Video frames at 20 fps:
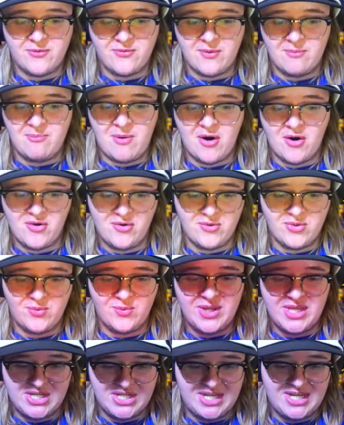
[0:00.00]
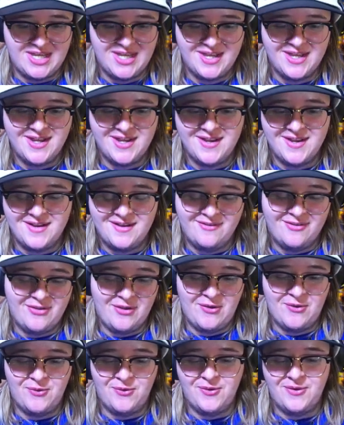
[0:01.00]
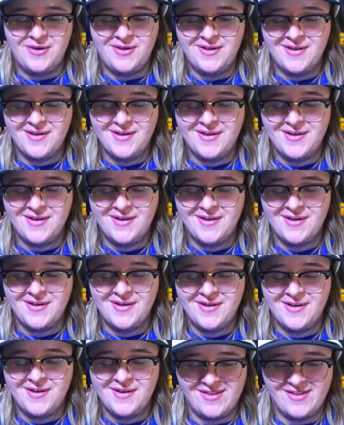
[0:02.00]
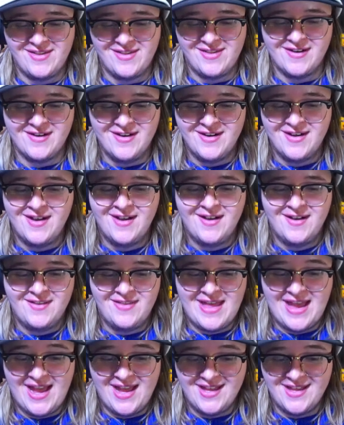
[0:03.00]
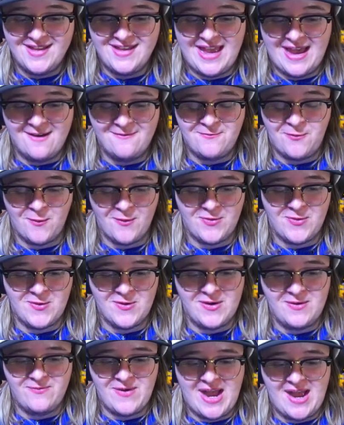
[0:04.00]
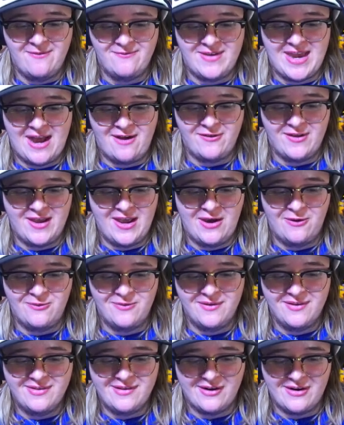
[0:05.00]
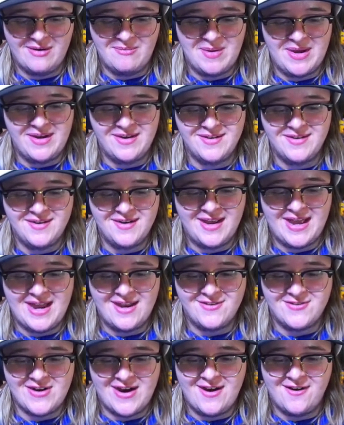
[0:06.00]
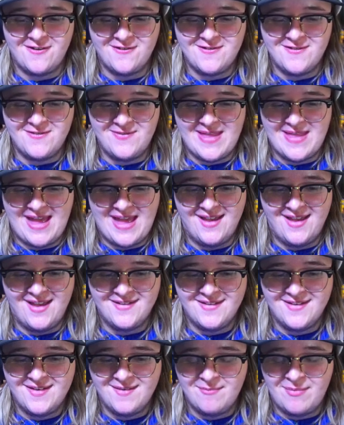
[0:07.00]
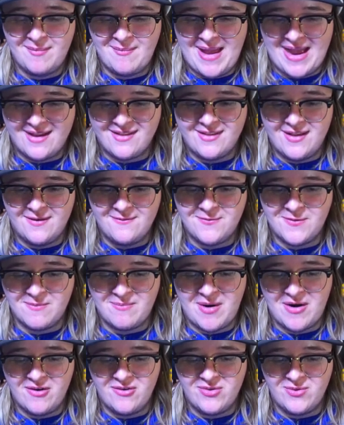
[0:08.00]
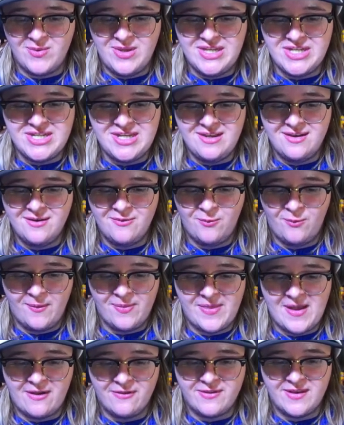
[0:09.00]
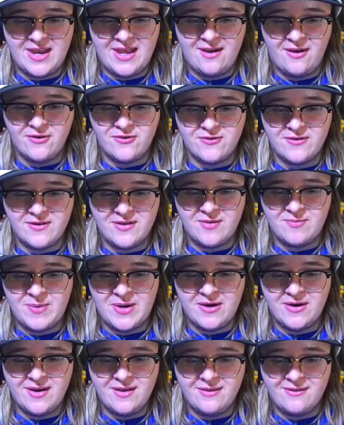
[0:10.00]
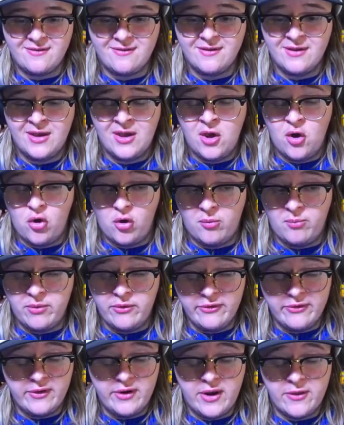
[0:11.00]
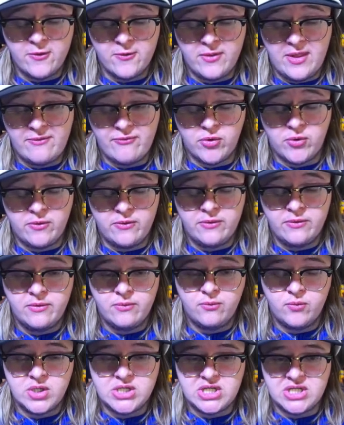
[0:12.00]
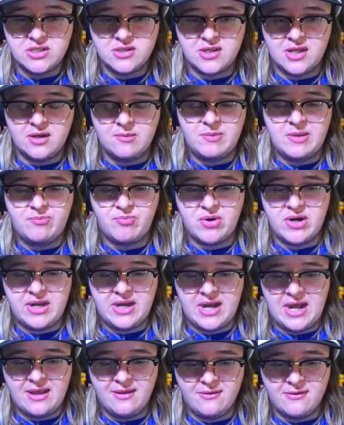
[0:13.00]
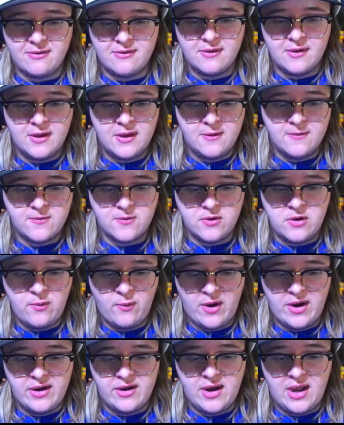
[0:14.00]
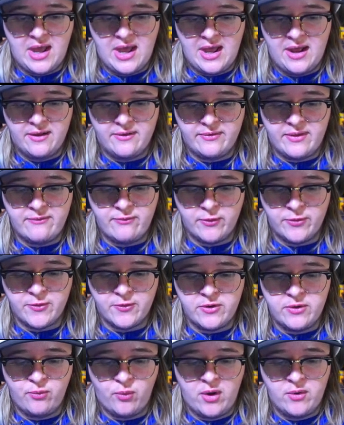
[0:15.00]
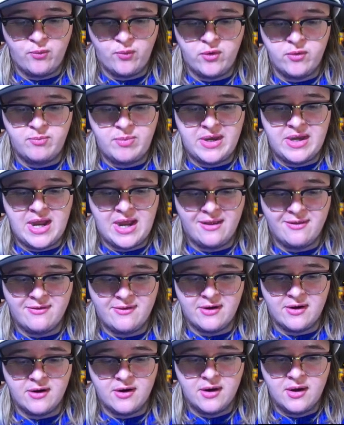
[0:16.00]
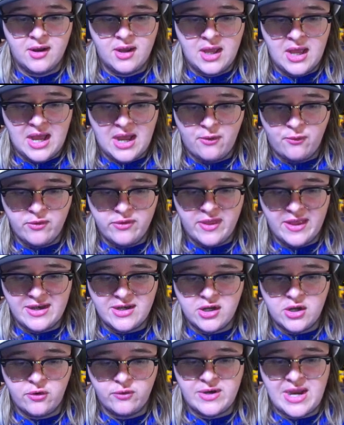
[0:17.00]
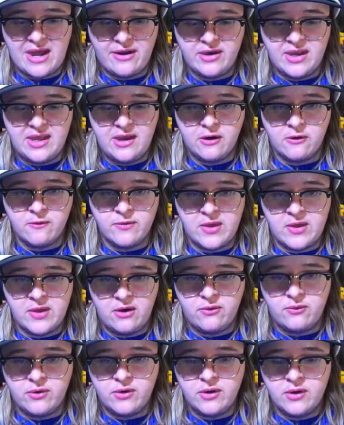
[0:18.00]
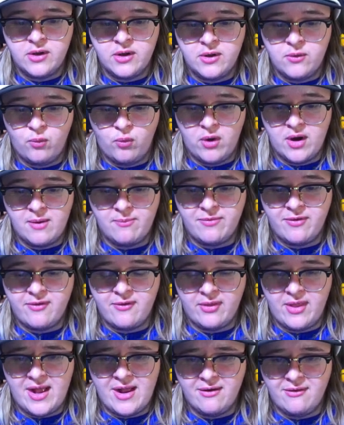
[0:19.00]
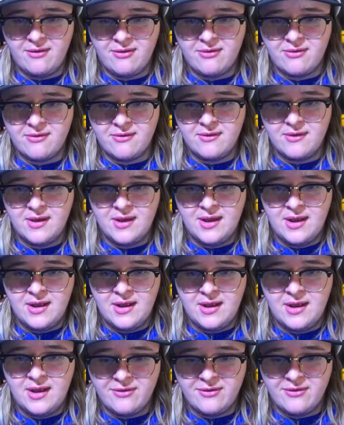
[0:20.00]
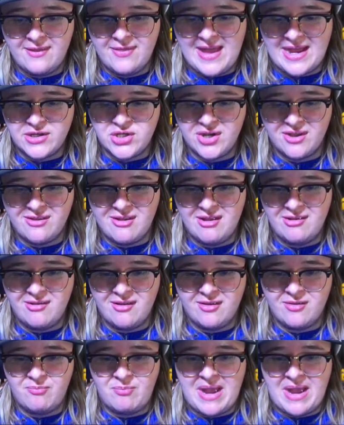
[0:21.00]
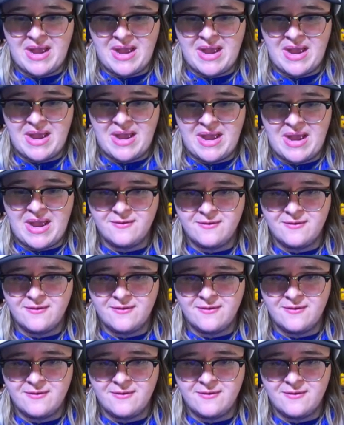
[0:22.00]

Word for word: from Mario and Luigi. So, let's be honest here. That, yeah, 435, down you go. Sorry, bud. Gotta try harder than that. But Max Nut for Mario and Luigi, 1,800 experience. Almost another level, which is going to be pretty nice. Level 31 would be nice here. I would like to go down here, though. 1-Up Deluxe. Looks like that just sends us back.